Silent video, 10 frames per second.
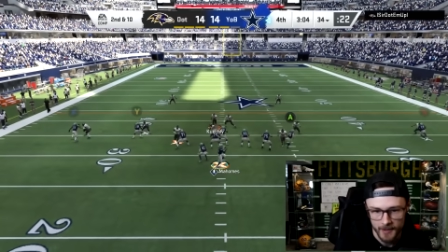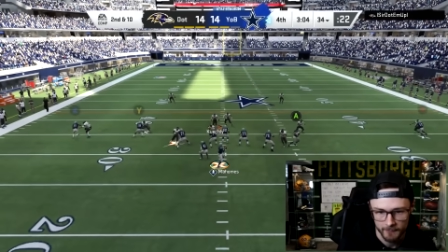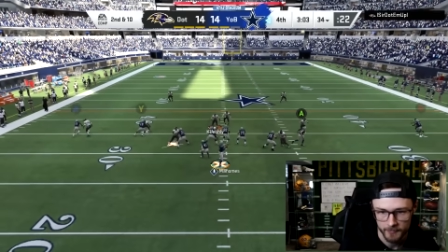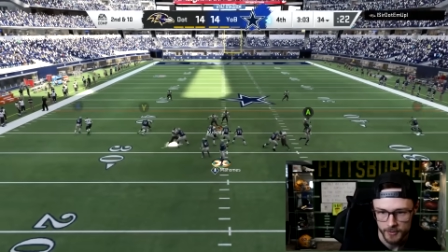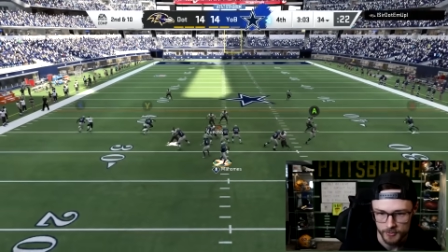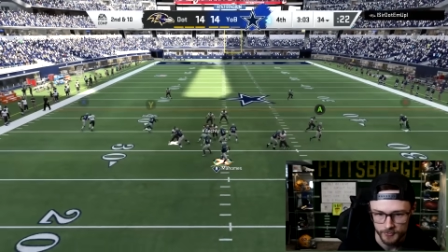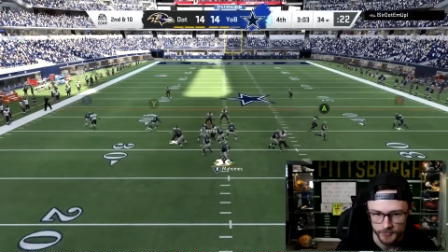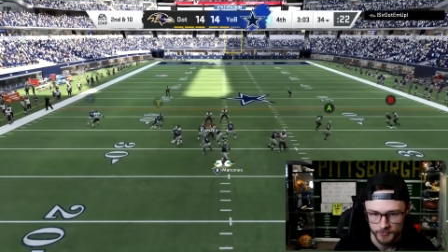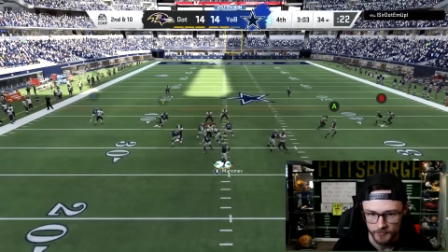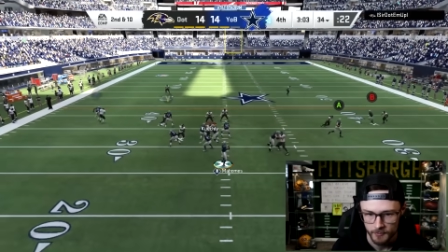never
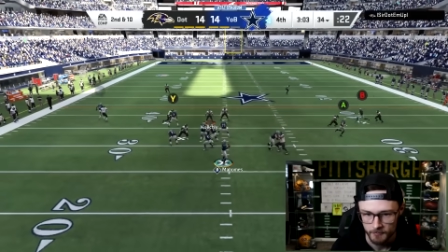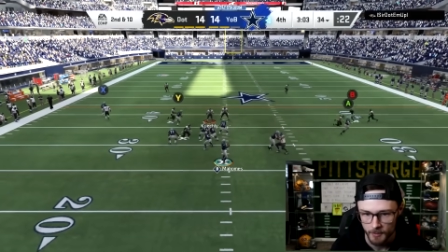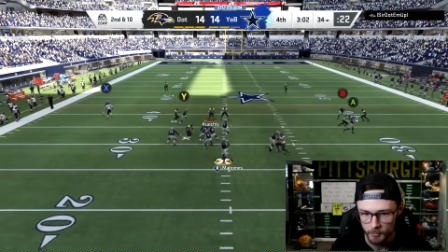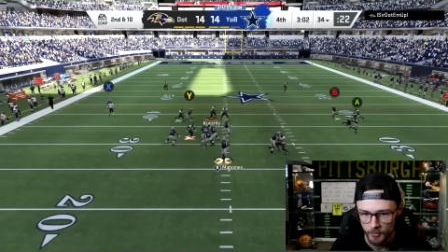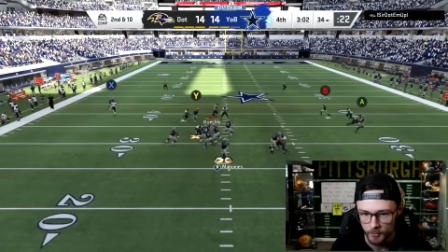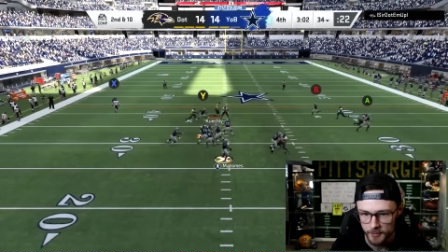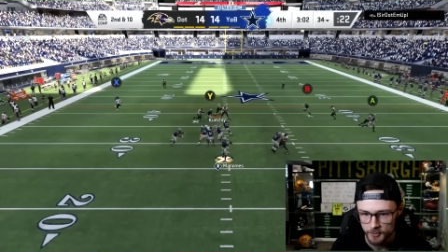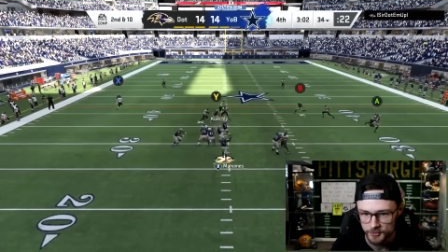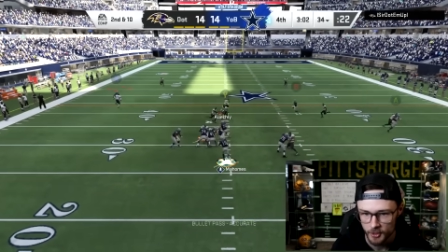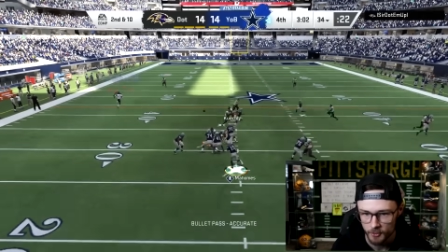use. My boy,
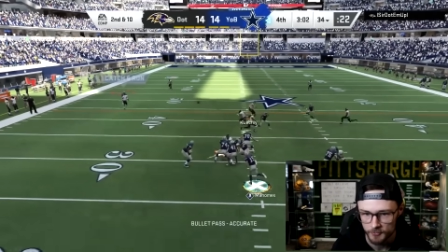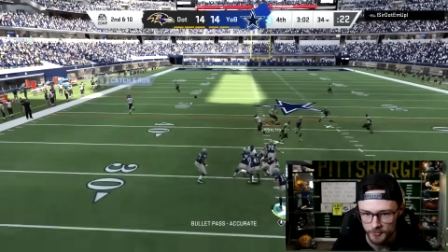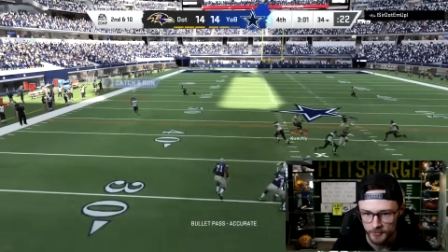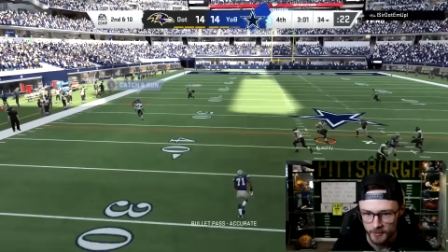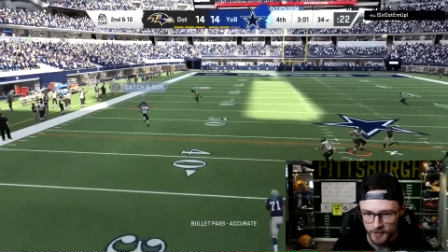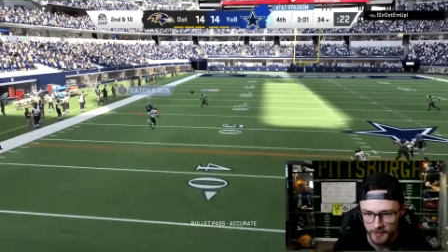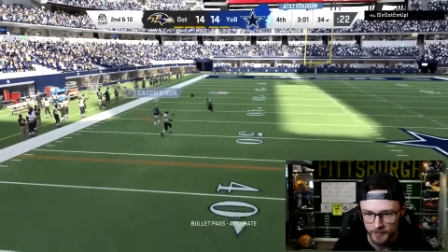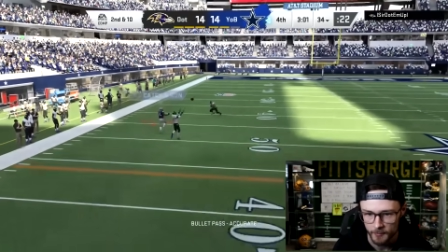Julio Jones. Gonna